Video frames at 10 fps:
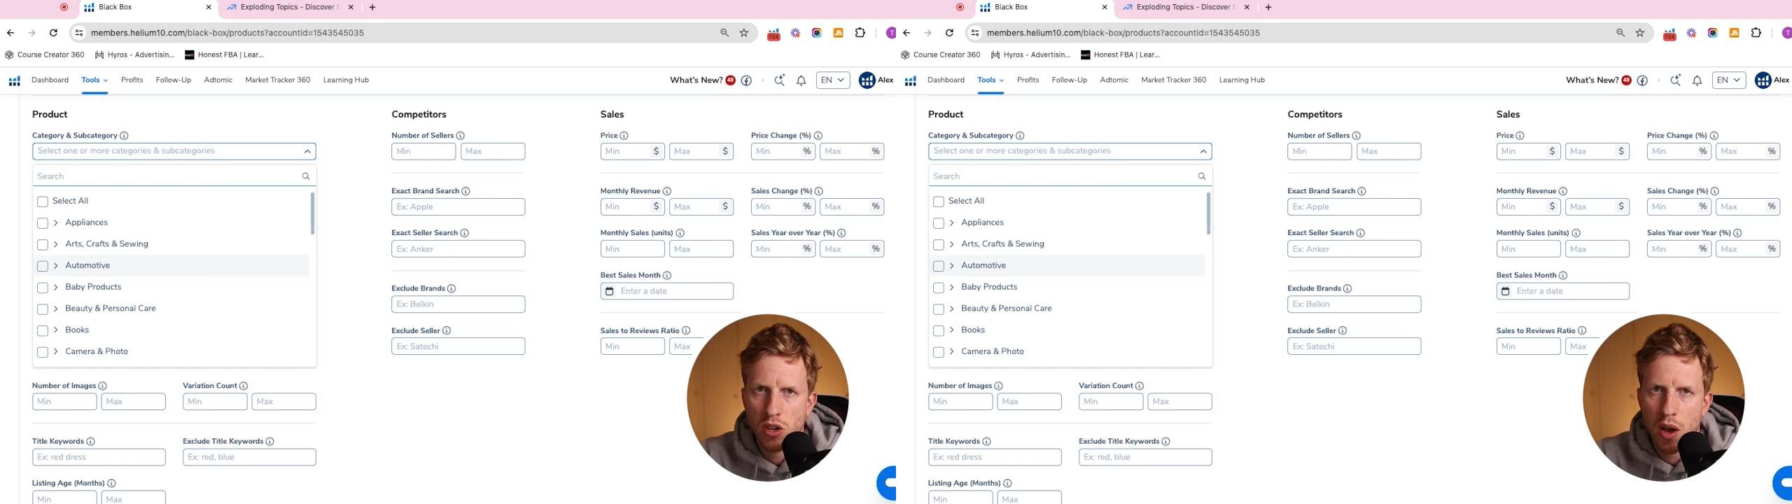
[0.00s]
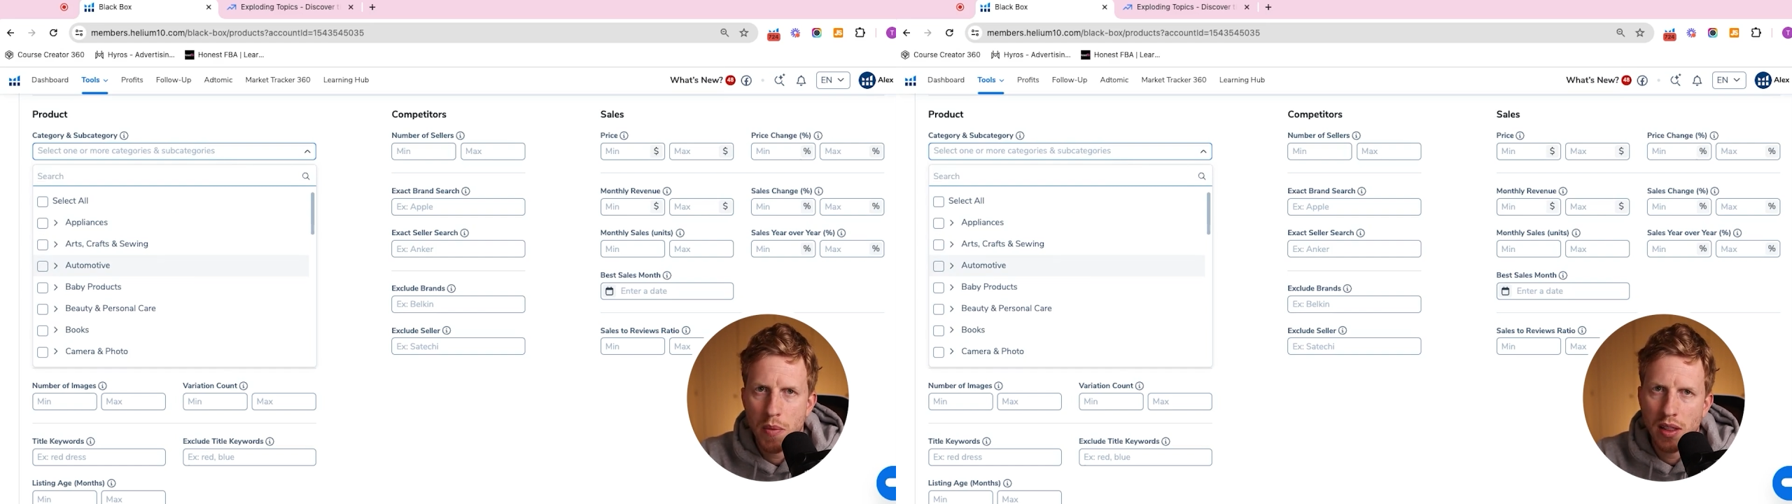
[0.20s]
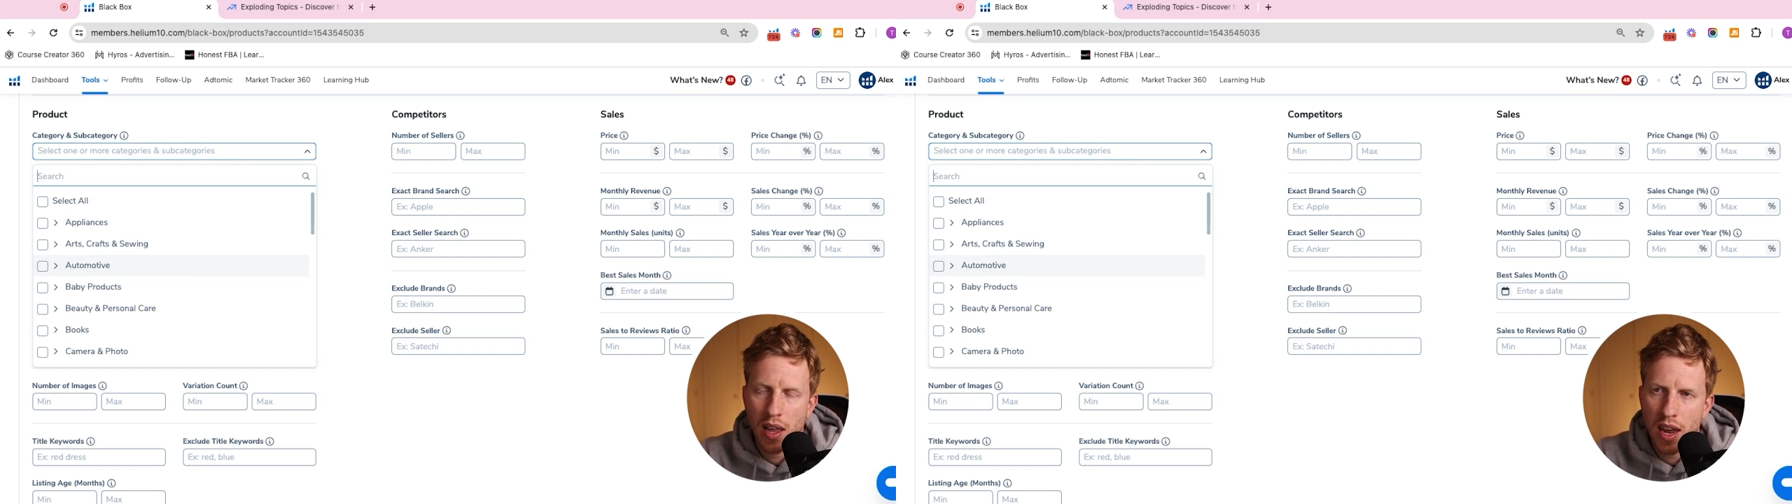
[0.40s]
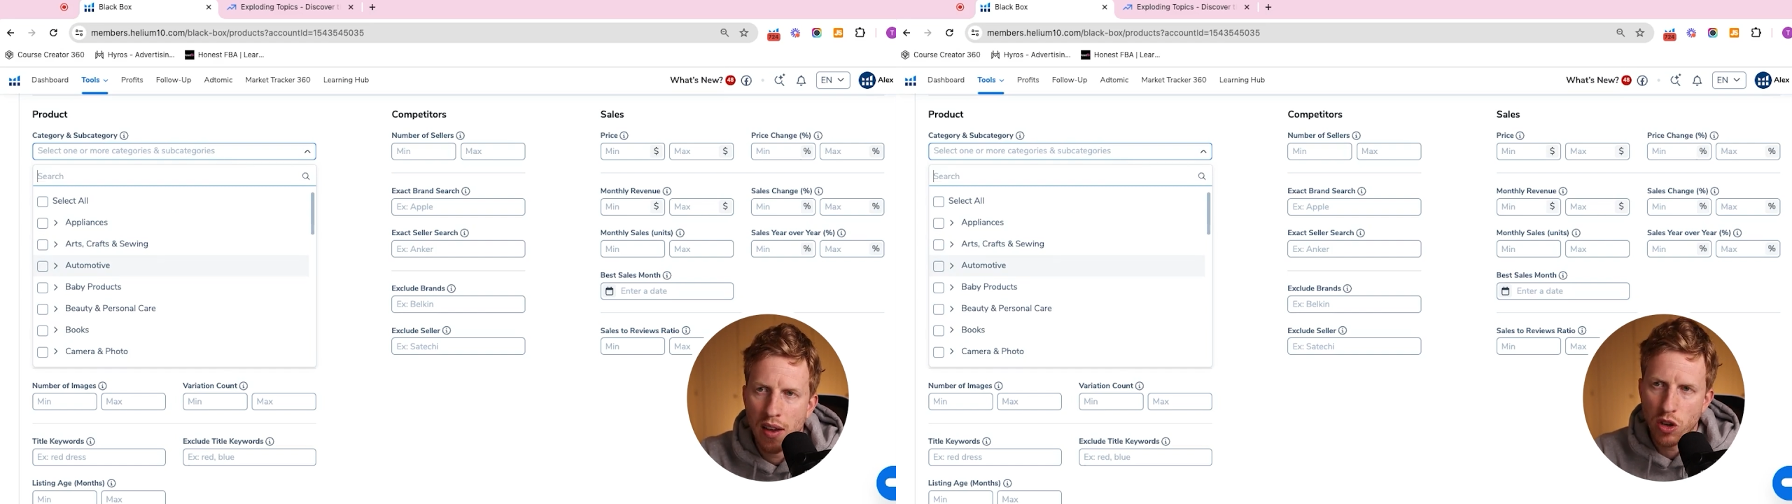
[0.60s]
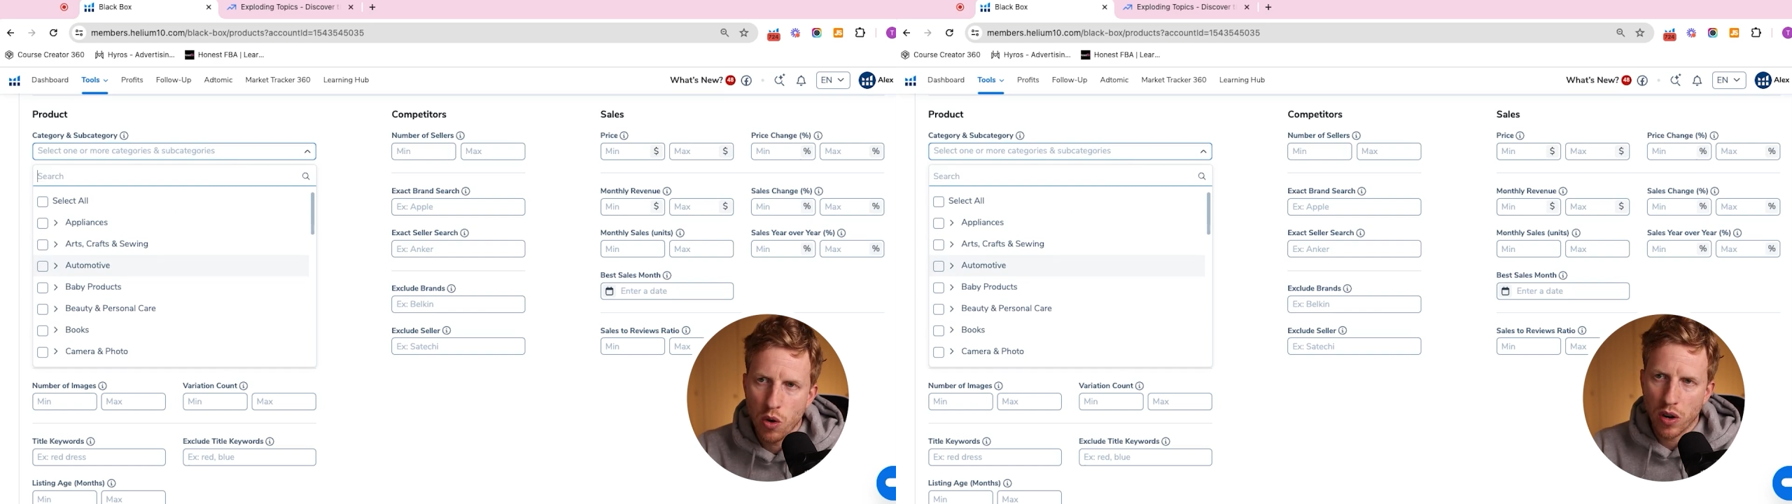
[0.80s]
Do you know what I mean? Like
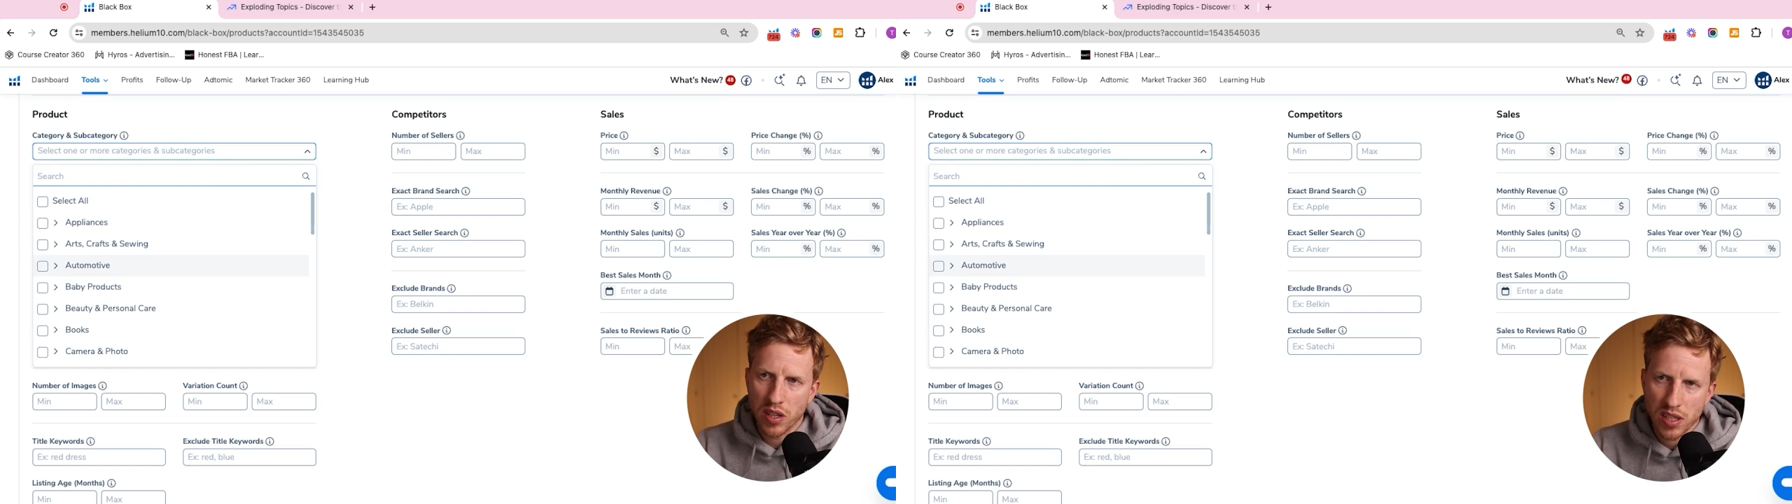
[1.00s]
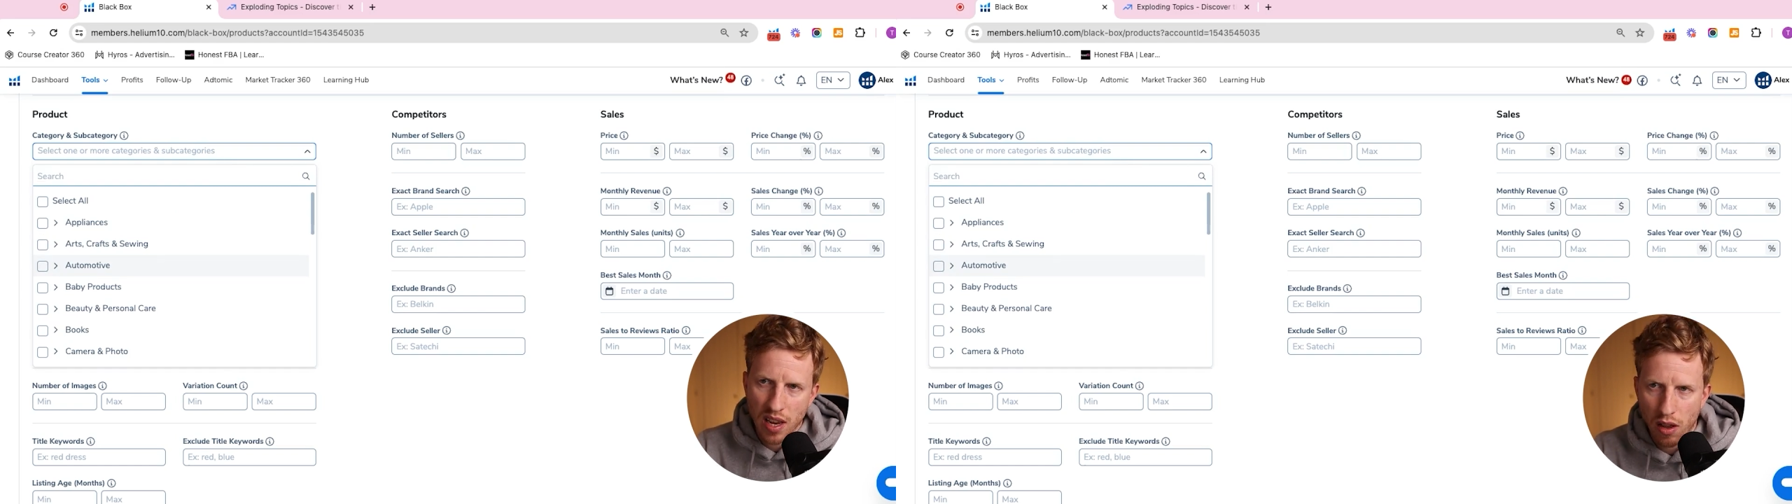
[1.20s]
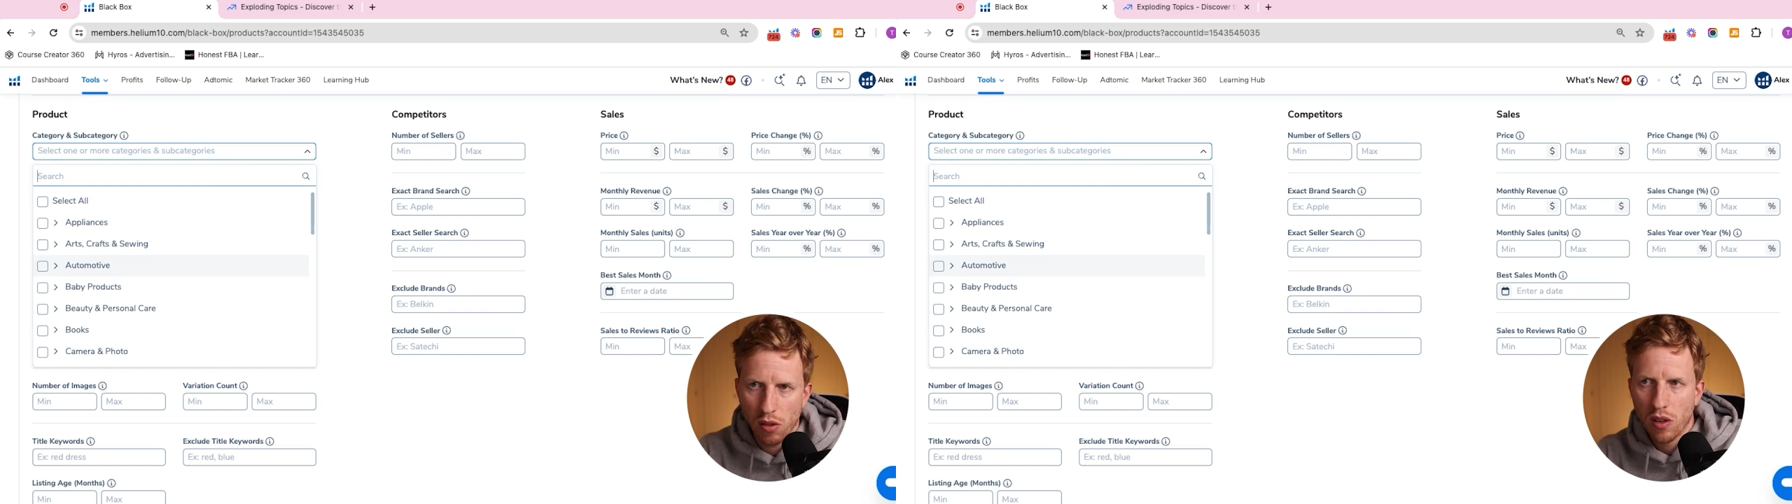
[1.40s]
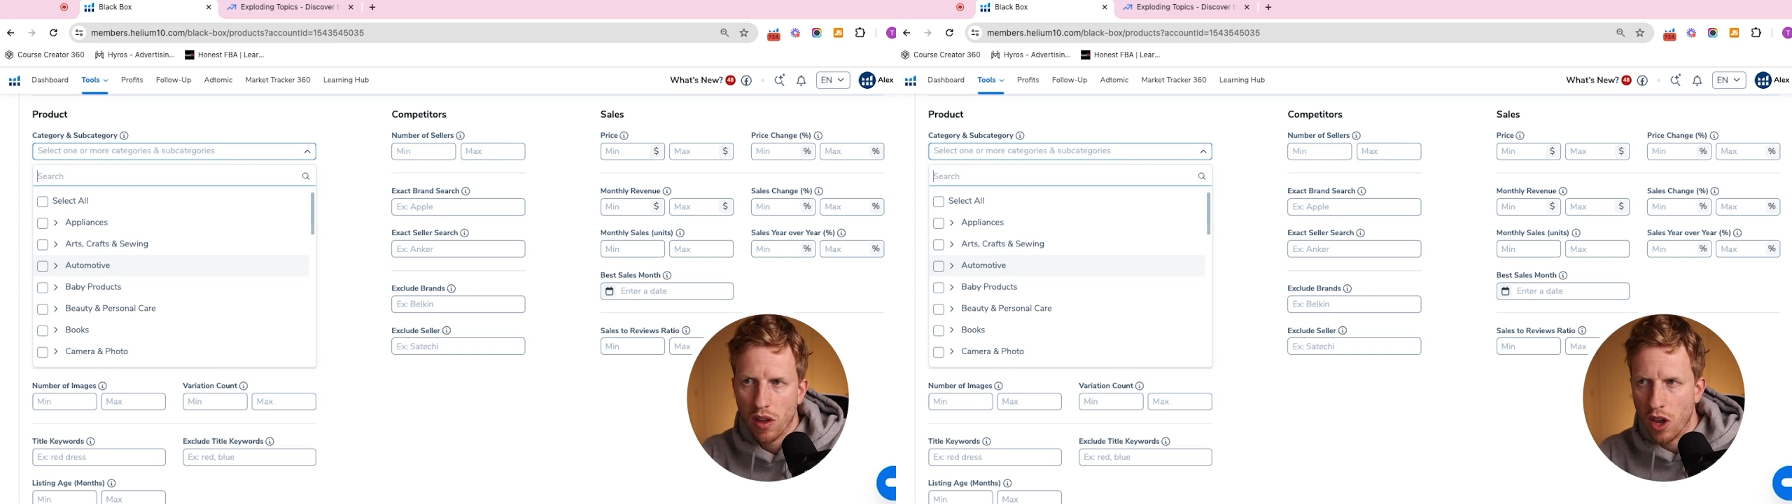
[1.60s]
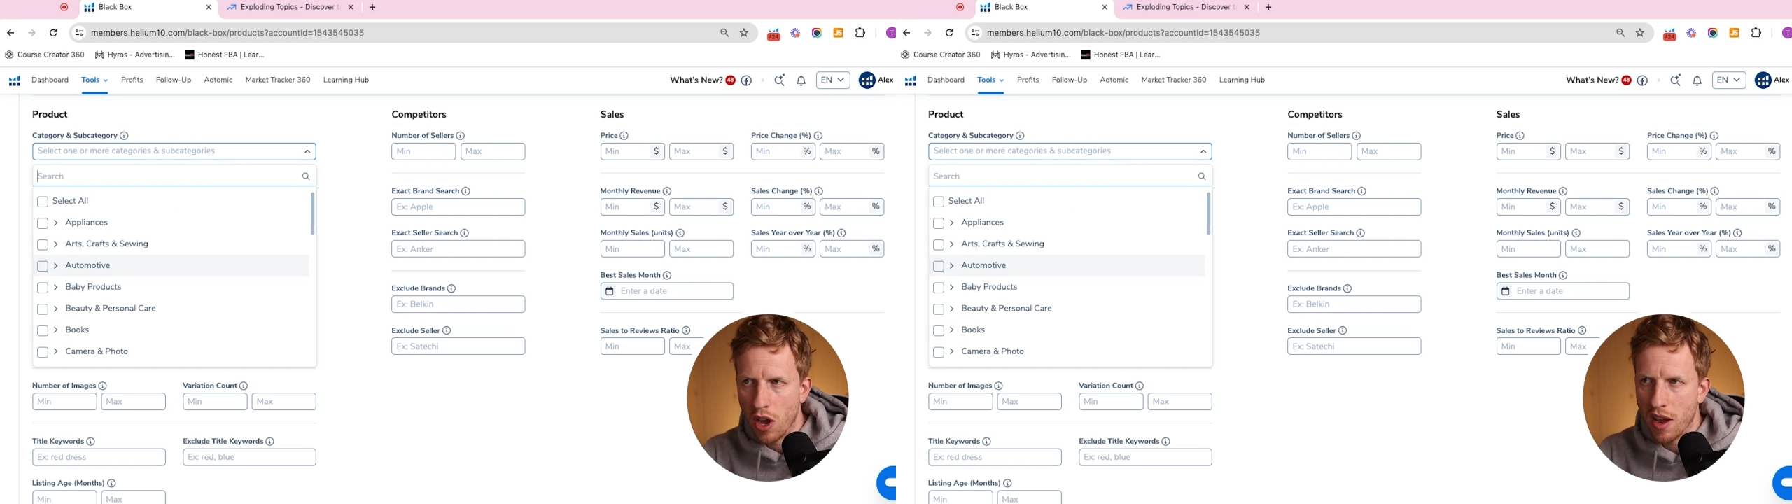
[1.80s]
if you want to sell
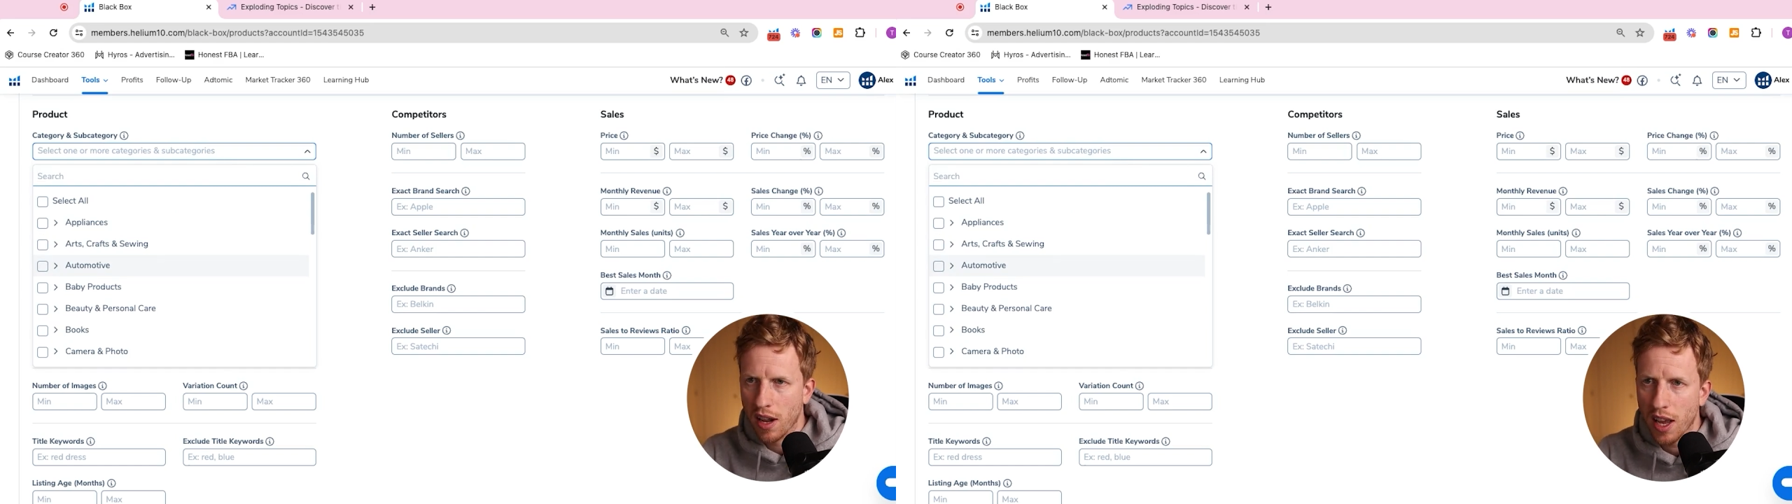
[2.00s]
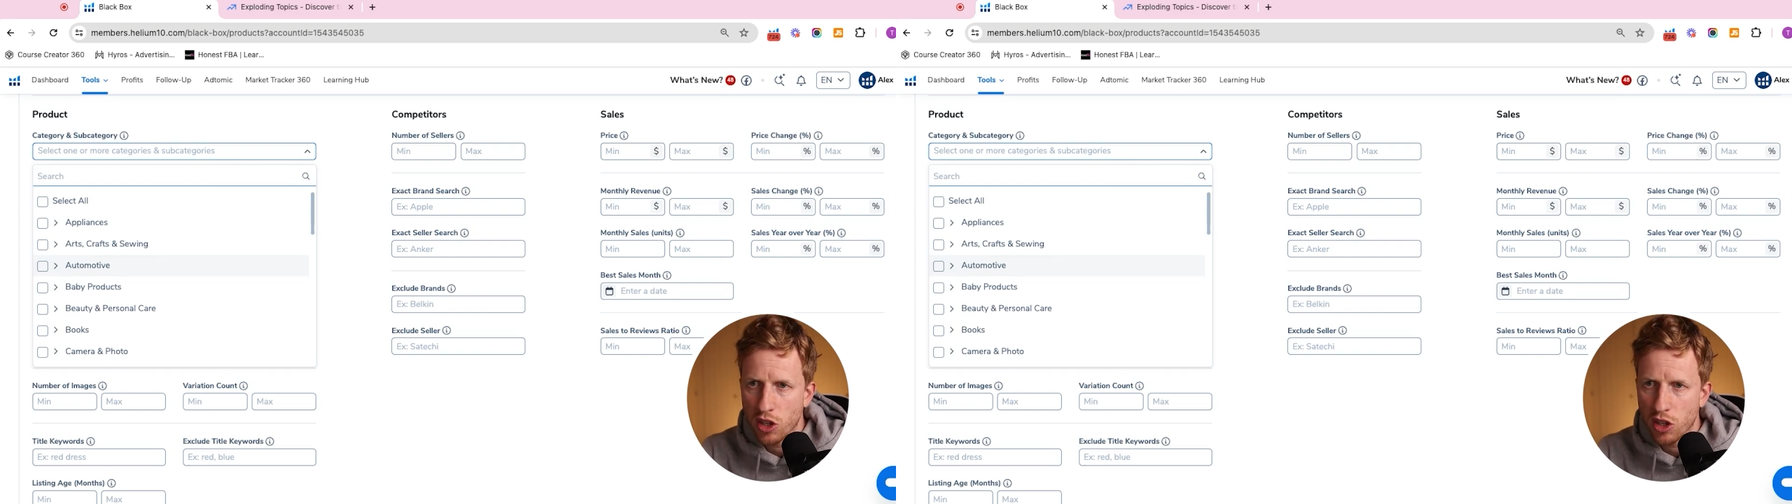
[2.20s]
an